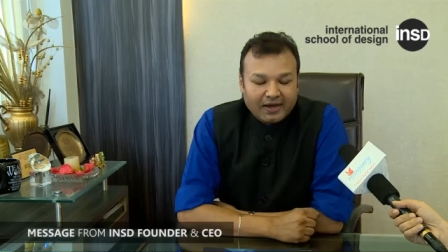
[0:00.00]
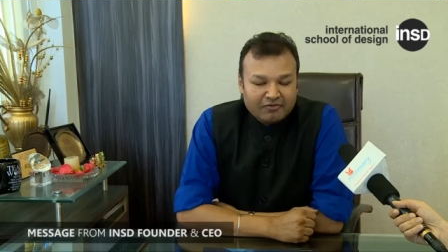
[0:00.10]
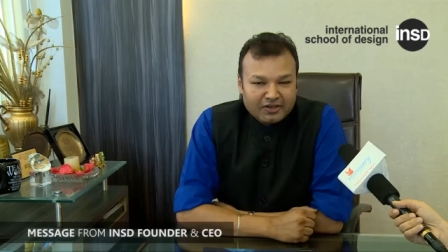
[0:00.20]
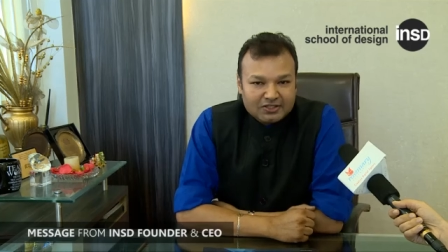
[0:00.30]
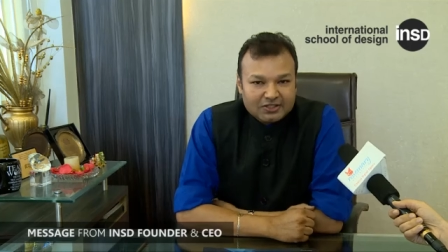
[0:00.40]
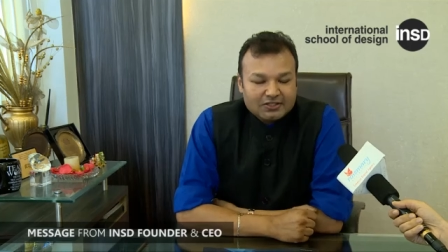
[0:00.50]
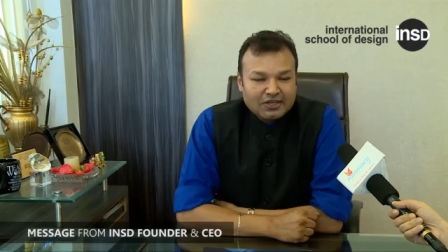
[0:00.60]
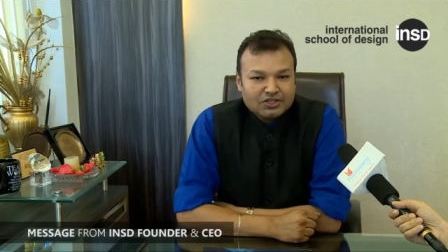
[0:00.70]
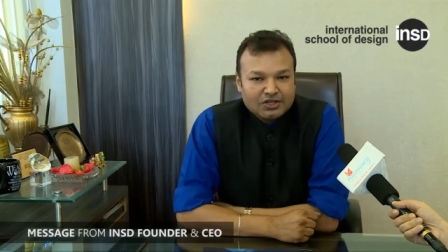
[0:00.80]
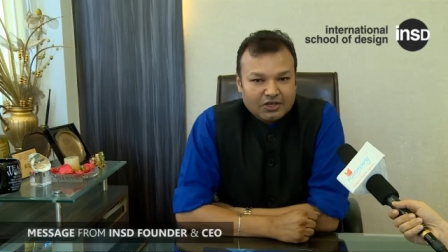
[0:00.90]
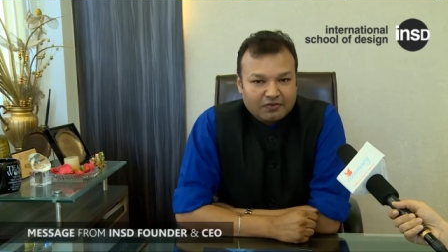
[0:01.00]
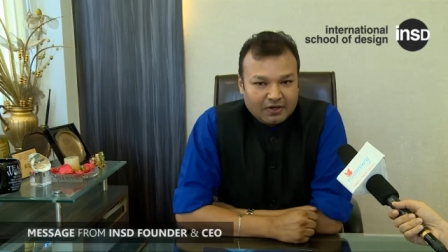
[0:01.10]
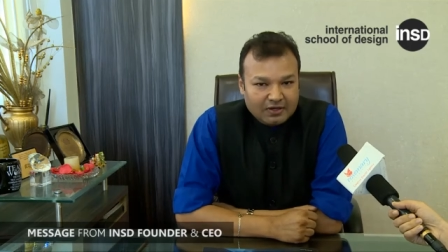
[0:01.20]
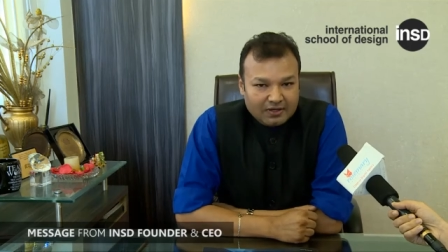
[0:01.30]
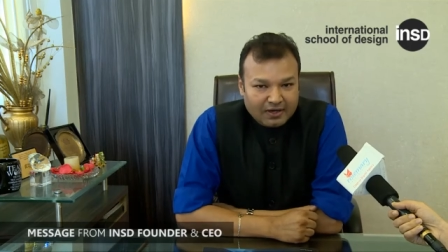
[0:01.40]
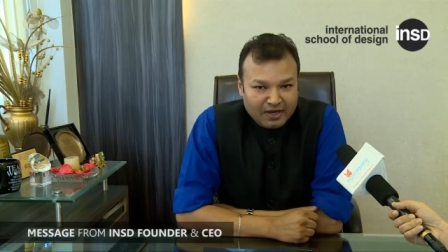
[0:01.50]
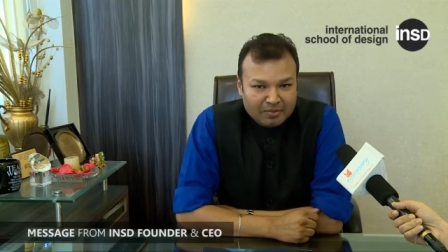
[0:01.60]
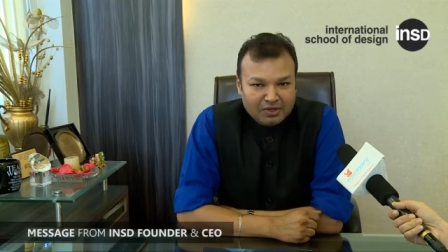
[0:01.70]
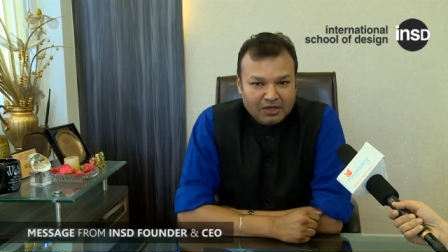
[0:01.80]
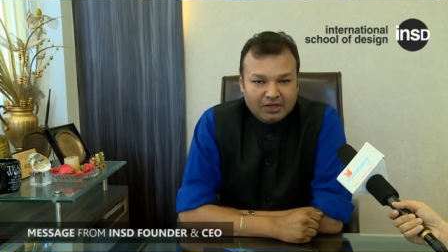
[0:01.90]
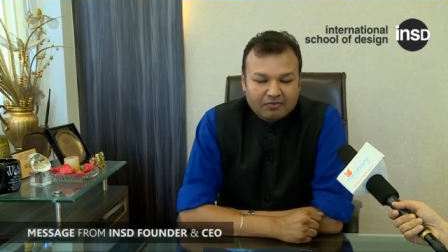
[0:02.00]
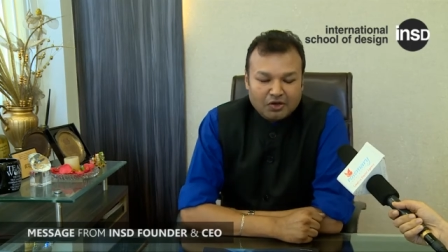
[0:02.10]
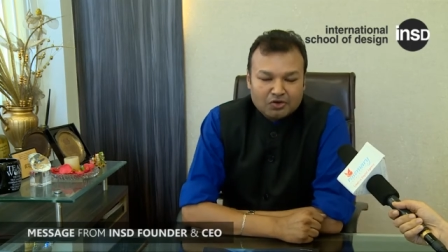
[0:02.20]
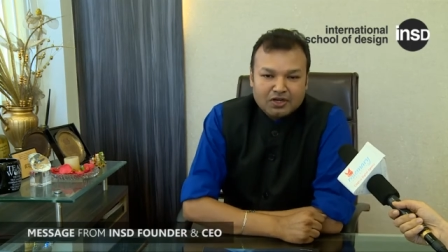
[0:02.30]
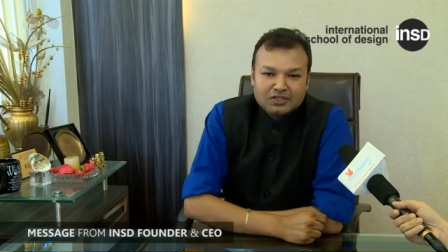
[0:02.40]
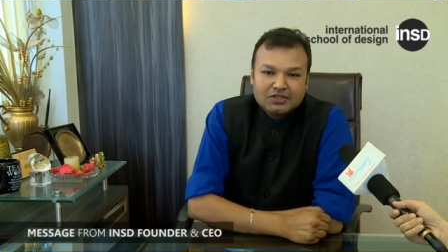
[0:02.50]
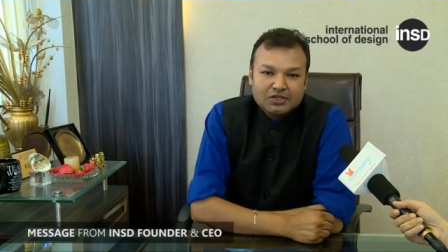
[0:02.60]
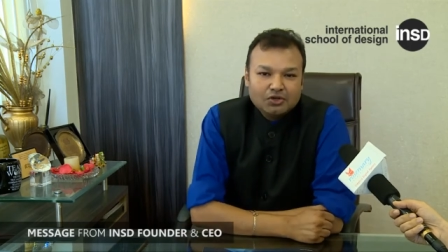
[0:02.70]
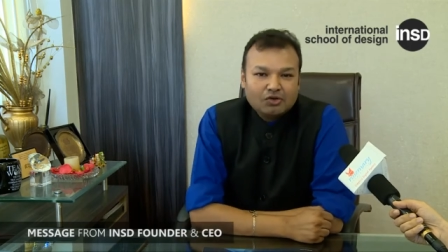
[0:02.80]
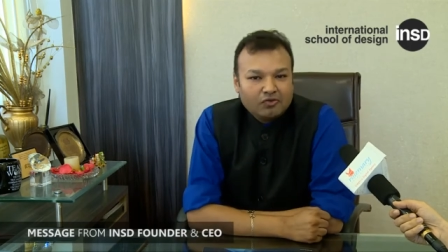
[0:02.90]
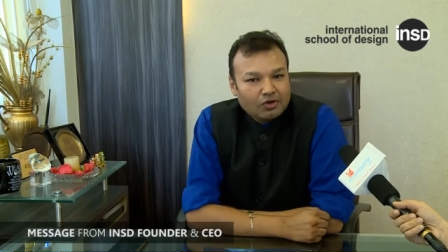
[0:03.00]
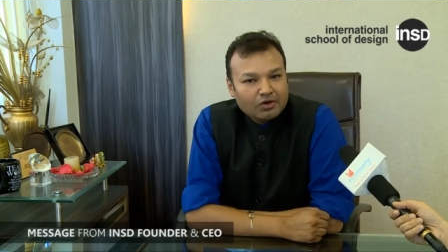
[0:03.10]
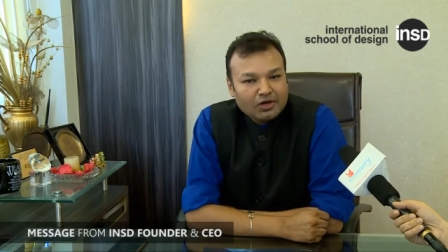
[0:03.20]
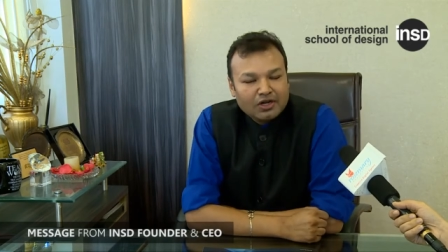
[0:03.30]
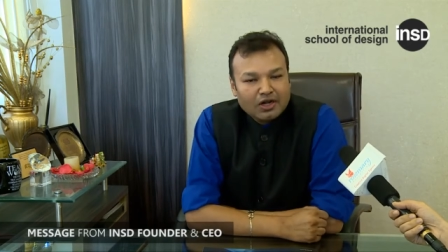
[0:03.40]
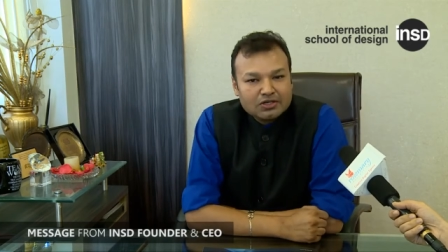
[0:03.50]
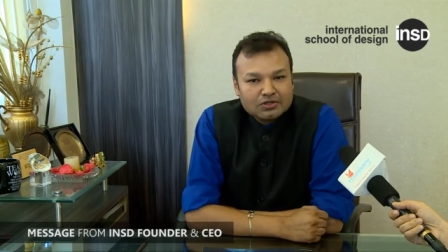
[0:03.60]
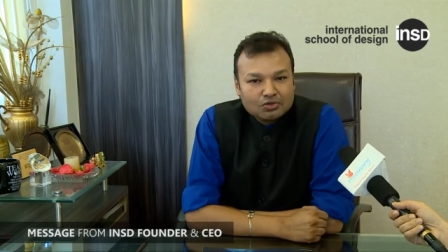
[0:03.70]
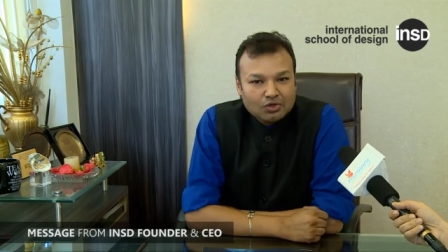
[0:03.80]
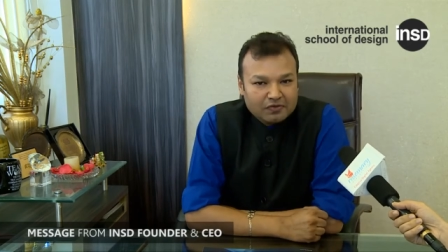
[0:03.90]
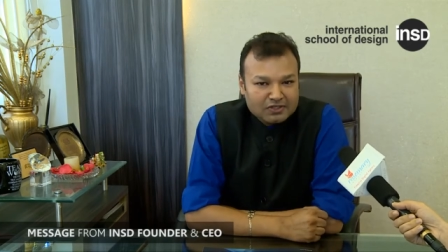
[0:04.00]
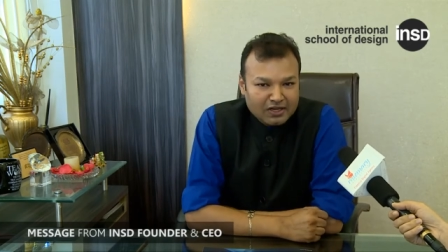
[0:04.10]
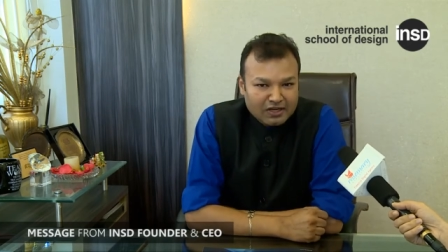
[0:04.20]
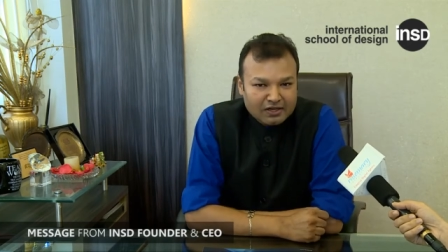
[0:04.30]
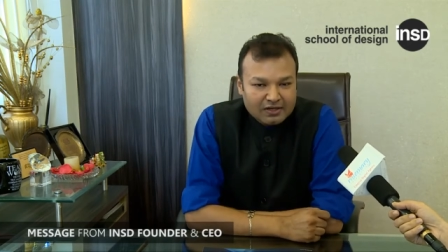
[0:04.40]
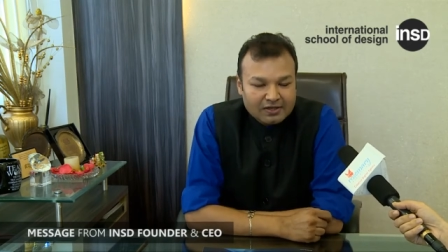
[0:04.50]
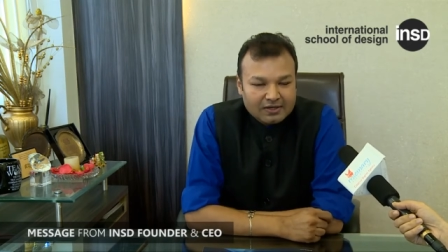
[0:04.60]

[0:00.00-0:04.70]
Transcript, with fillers: Hi friends, this is Sanjay Agarwal. I am the founder and CEO for International School of Design.